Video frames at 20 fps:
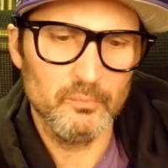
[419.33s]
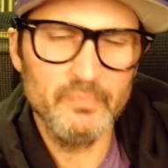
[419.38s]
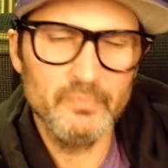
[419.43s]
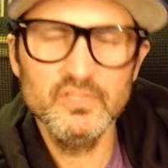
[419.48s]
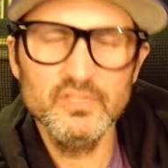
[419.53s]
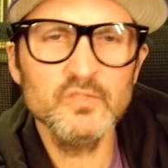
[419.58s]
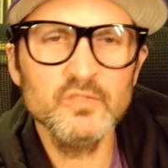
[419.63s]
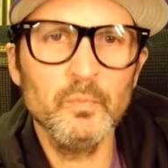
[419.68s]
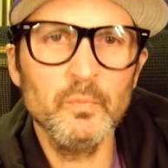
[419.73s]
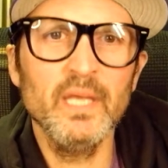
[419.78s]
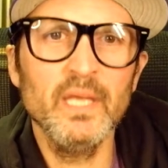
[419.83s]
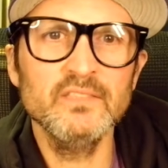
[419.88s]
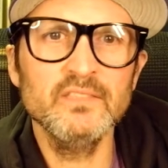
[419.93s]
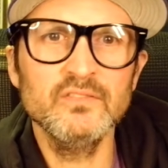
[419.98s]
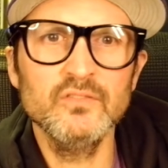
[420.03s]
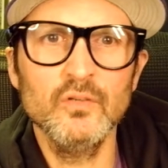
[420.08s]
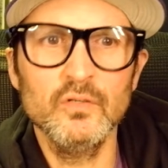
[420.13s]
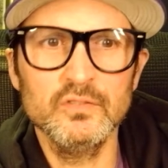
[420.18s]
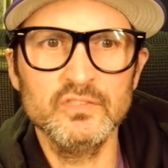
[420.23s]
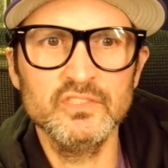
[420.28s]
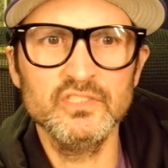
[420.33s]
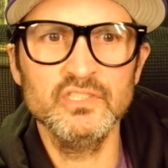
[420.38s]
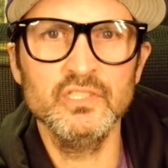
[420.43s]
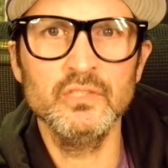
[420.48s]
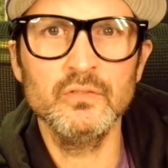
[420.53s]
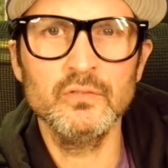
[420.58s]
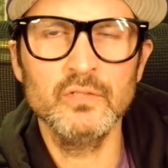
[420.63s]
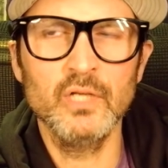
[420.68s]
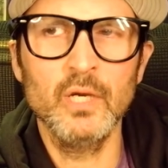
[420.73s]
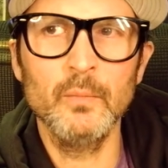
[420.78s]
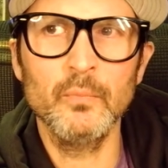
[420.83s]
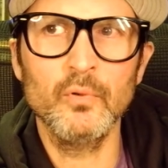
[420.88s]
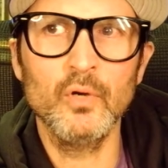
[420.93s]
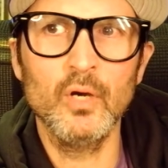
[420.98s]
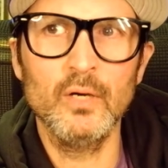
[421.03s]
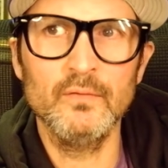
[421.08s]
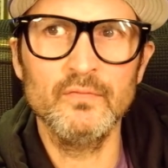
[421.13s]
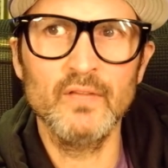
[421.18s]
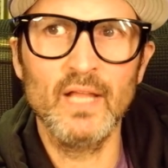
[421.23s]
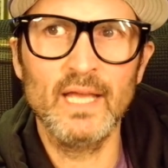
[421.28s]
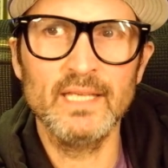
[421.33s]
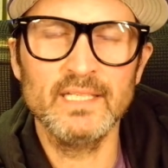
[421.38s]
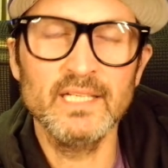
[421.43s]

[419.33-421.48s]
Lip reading: just based on sheer number of